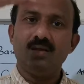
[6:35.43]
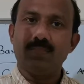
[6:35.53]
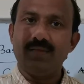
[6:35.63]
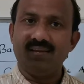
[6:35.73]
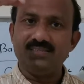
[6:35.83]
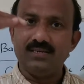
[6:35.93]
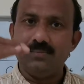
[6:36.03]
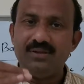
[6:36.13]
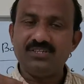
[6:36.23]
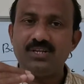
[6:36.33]
There is a
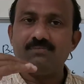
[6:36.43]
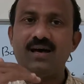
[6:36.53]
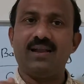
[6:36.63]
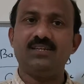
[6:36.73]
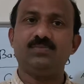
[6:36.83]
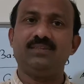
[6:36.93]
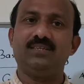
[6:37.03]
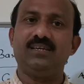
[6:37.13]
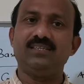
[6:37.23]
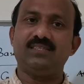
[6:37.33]
diminishing balance
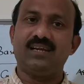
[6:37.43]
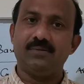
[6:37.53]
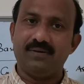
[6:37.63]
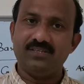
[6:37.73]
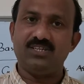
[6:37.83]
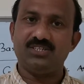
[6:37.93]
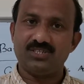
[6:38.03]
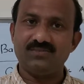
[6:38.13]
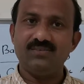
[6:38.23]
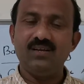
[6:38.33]
method is there,
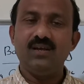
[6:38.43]
depreciation.